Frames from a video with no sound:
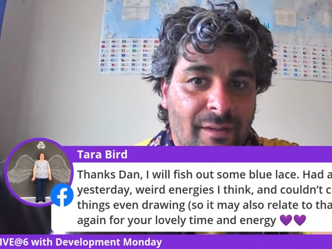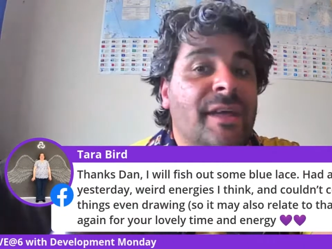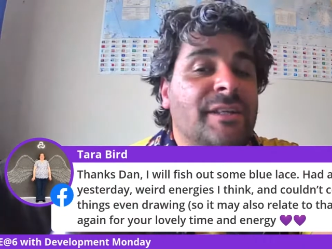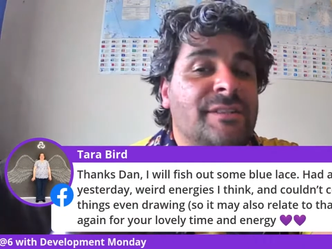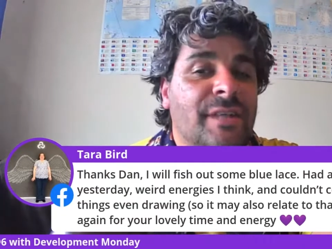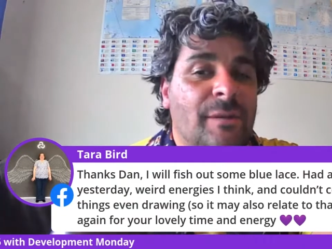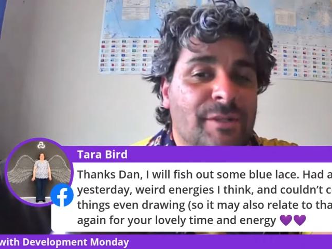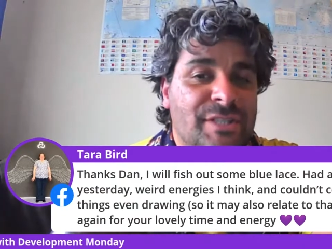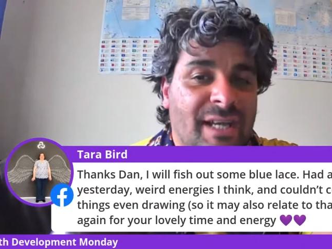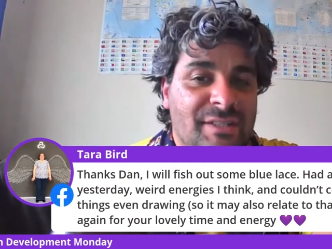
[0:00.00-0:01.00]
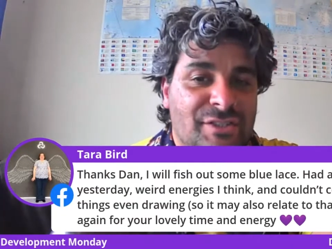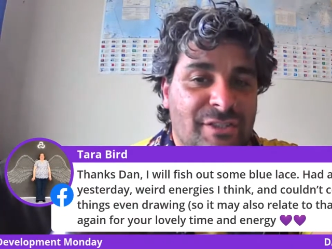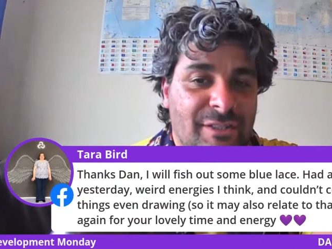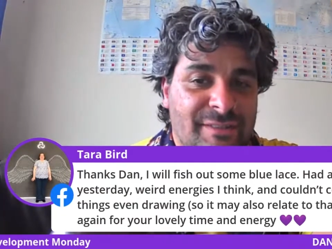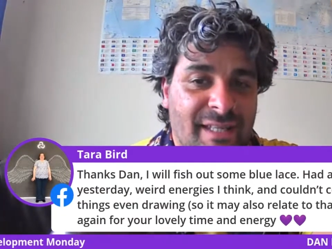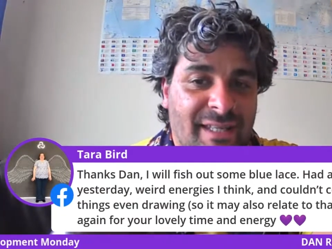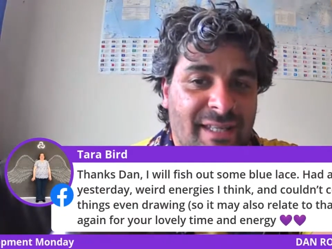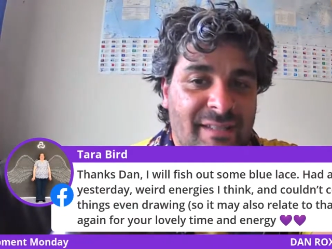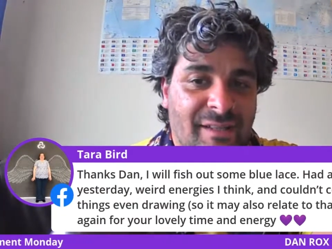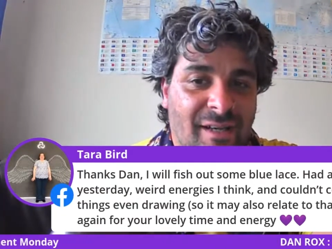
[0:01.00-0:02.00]
Thank you so much, Ange. You take
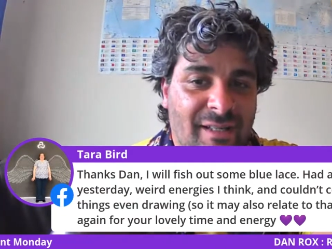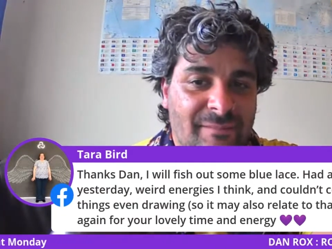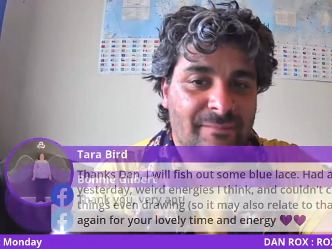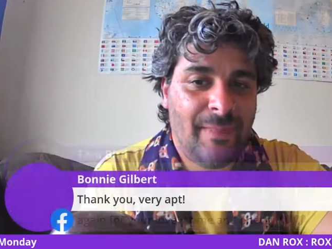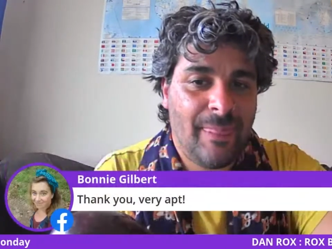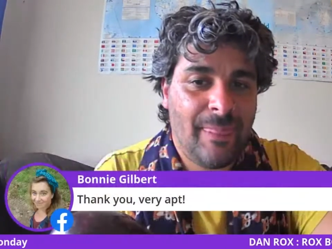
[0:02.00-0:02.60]
care, darling.